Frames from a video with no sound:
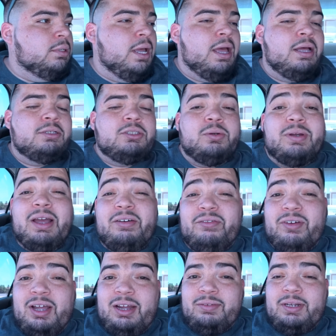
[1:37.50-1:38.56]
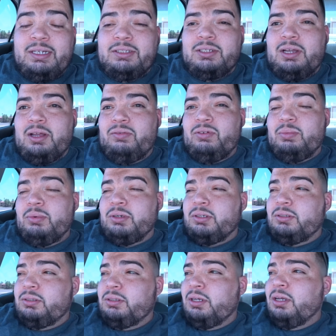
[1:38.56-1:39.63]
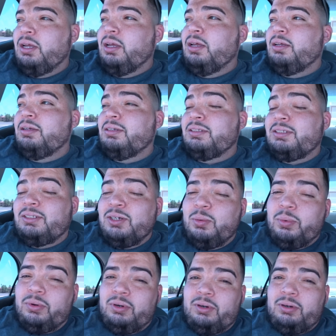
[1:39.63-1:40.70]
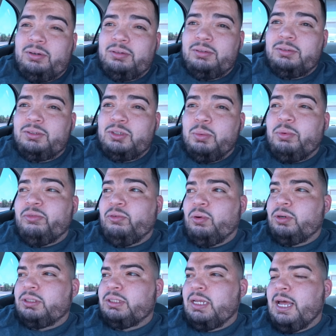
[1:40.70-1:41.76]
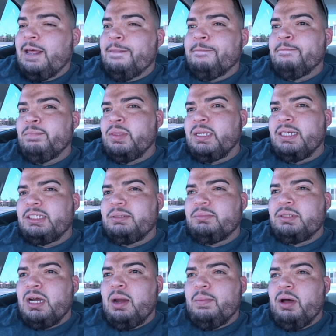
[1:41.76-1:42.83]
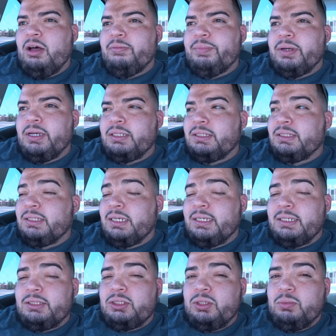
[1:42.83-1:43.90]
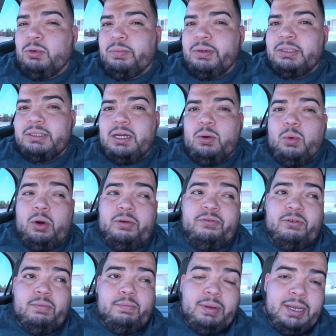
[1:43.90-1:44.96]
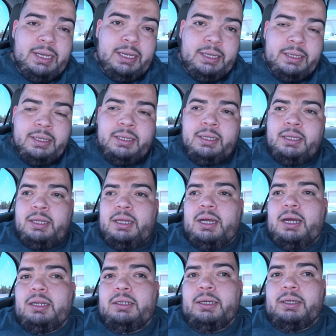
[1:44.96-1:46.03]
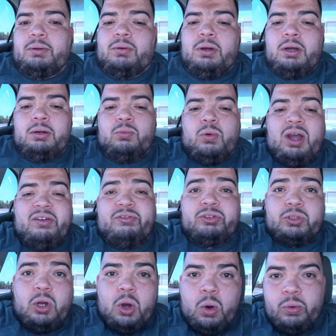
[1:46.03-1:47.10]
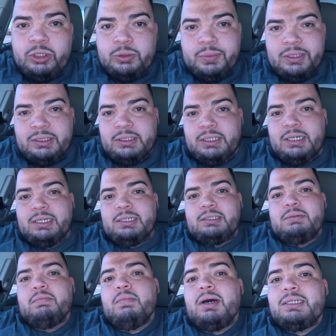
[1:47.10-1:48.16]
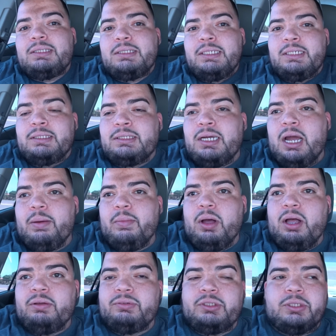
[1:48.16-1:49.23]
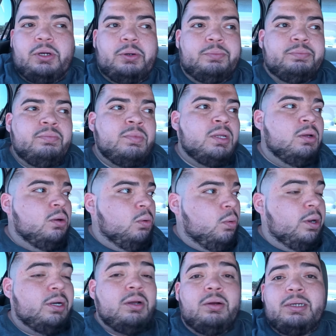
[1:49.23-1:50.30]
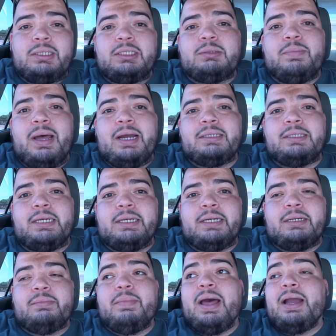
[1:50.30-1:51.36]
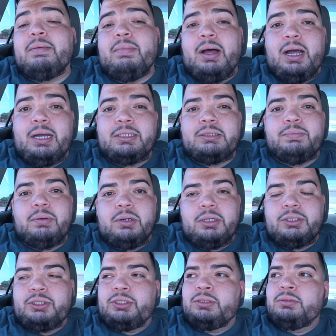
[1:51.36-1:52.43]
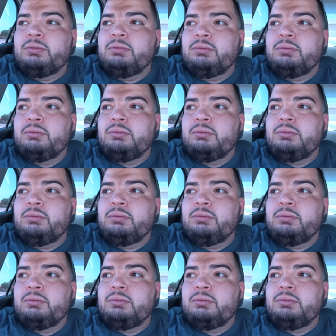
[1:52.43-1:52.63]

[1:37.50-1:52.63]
Yeah, so we got 5 days off. I'm looking super, super forward to that. Get some time off because it's gonna get super busy at work for me later on. Wife is always busy, and it is much needed time off. So we're gonna go get this back day in, back buys, push,